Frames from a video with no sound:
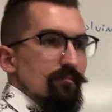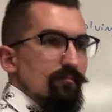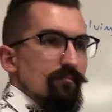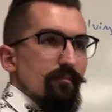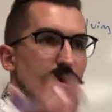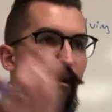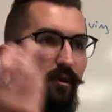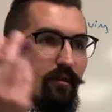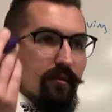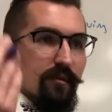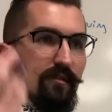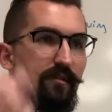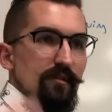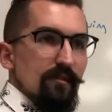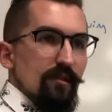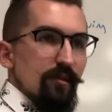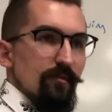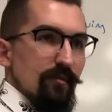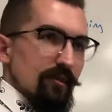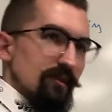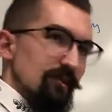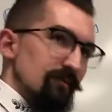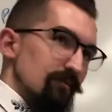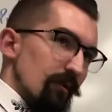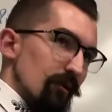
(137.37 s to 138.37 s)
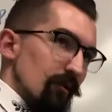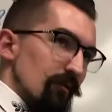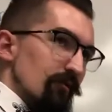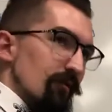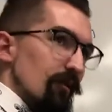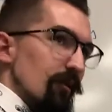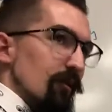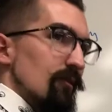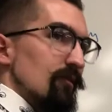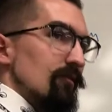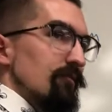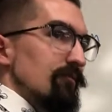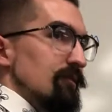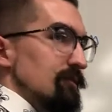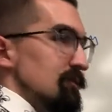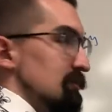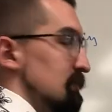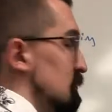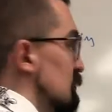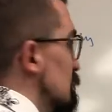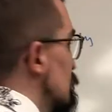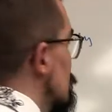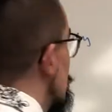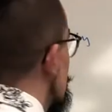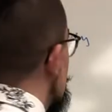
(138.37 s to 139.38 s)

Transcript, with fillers: part of us as humans, it's part of our frontal lobe